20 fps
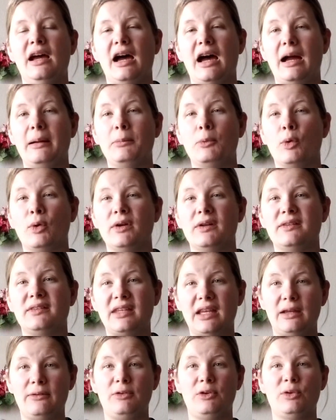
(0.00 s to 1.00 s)
I'm going to
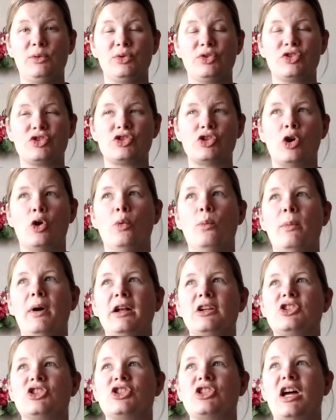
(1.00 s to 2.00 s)
save you so
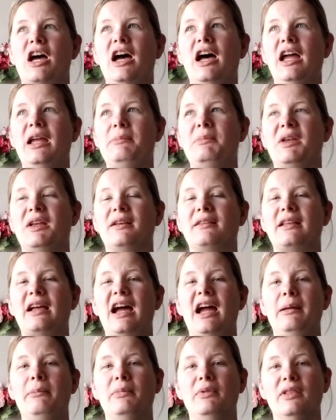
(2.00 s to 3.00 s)
much time because
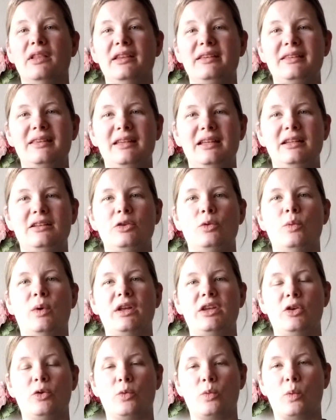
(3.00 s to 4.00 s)
I'm listening to
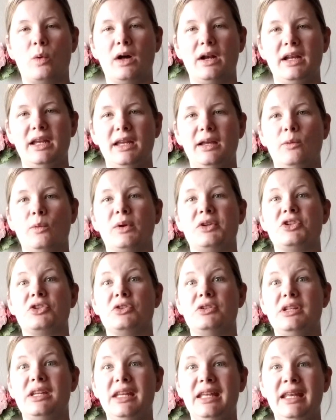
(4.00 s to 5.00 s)
what you're wanting, what
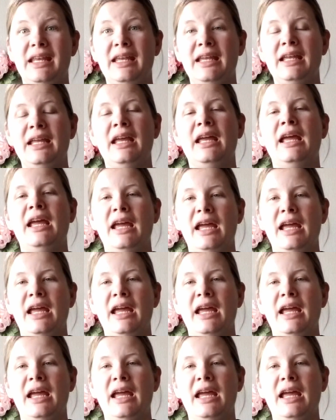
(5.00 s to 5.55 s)
you're needing,